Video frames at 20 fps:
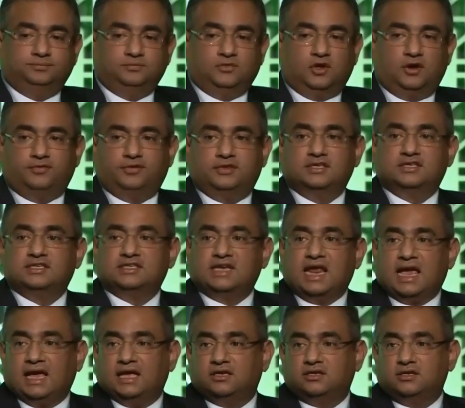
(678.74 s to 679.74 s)

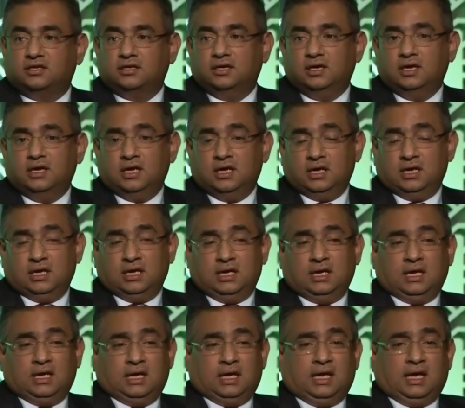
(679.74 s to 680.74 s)
stage,
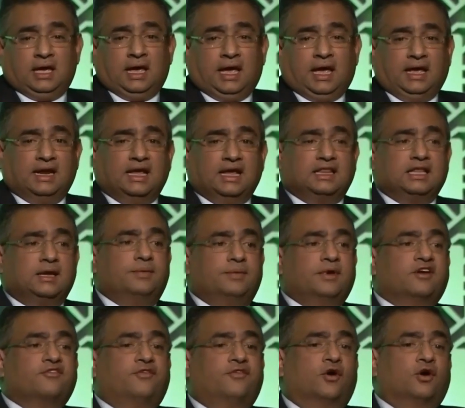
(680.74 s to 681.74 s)
another big
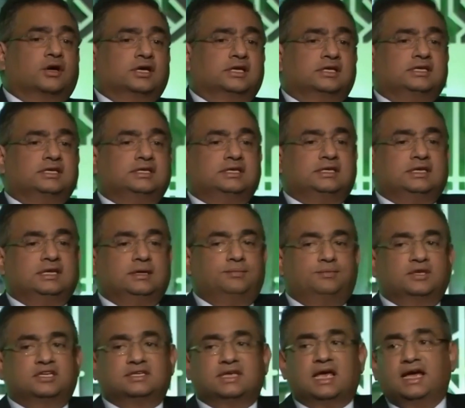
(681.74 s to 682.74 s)
focus
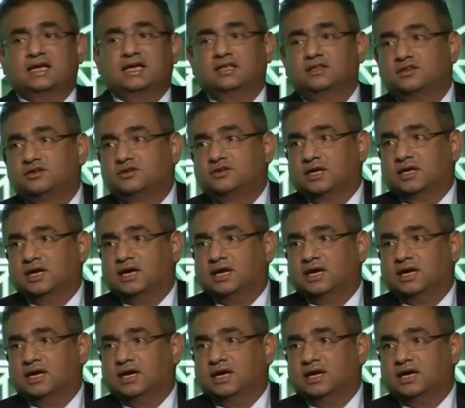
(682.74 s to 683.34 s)
besides